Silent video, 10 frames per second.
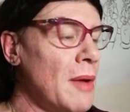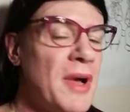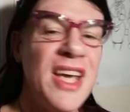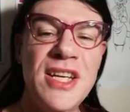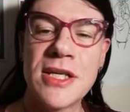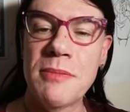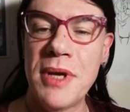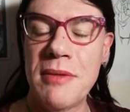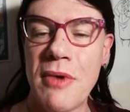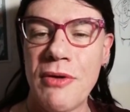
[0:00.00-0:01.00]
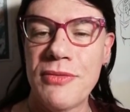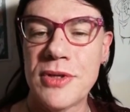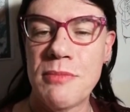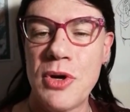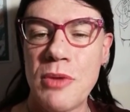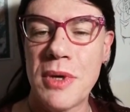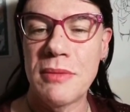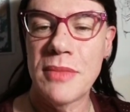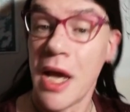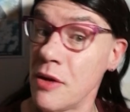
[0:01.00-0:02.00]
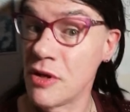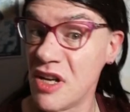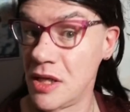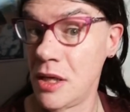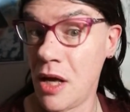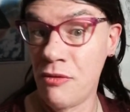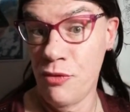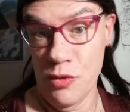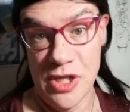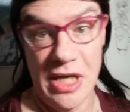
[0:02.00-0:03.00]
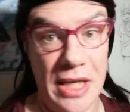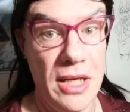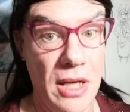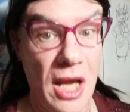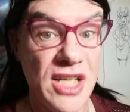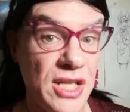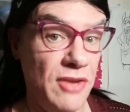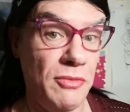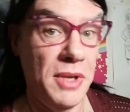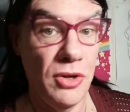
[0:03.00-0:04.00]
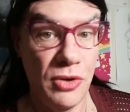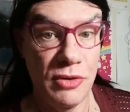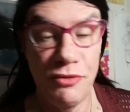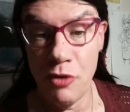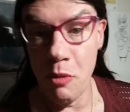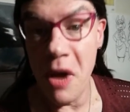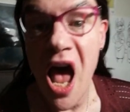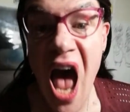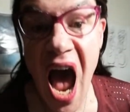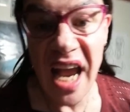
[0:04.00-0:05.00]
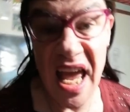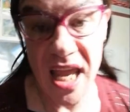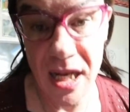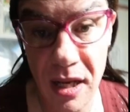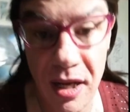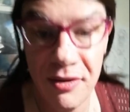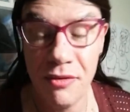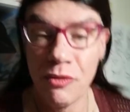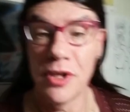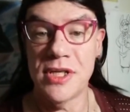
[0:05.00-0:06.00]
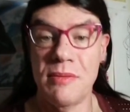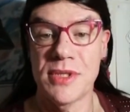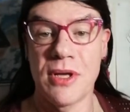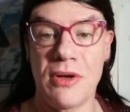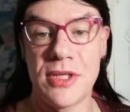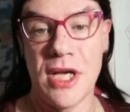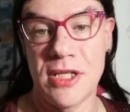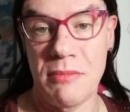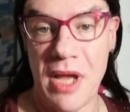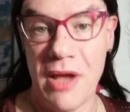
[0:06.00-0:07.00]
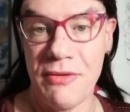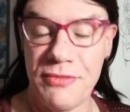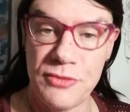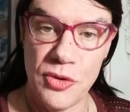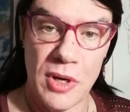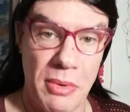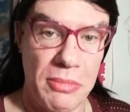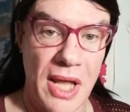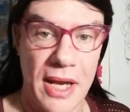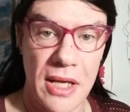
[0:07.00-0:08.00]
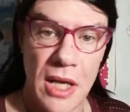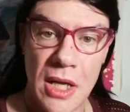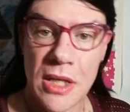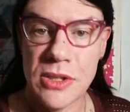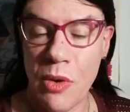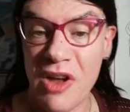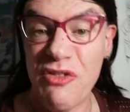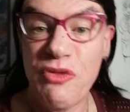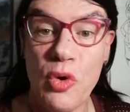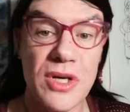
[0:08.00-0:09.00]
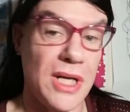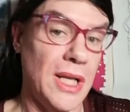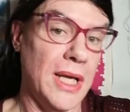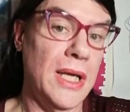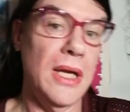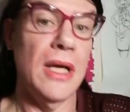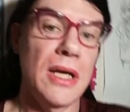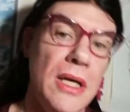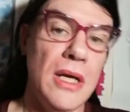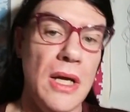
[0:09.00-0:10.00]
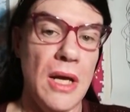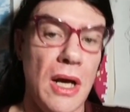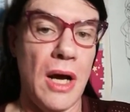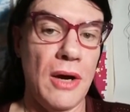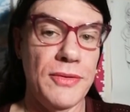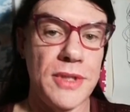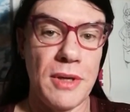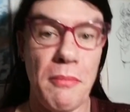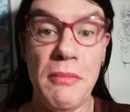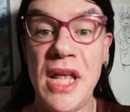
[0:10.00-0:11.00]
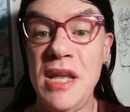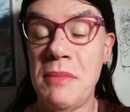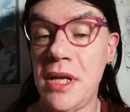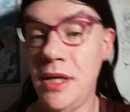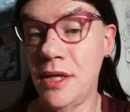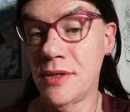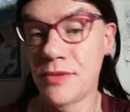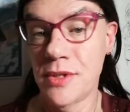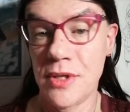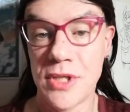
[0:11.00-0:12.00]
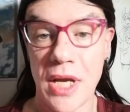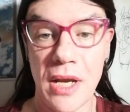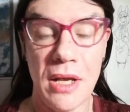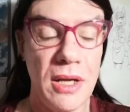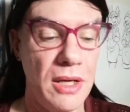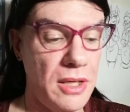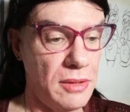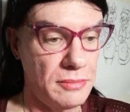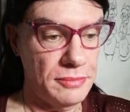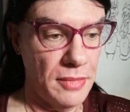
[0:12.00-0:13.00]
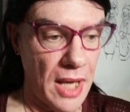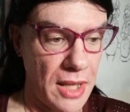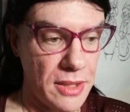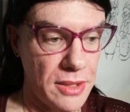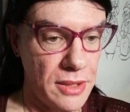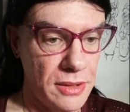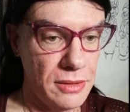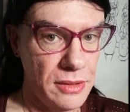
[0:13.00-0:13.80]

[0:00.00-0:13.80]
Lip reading: but he disappeared off to Burma and unfortunately has never been heard from again. All attempts to contact him have drawn up a blank. So unfortunately, after many, many years of searching, and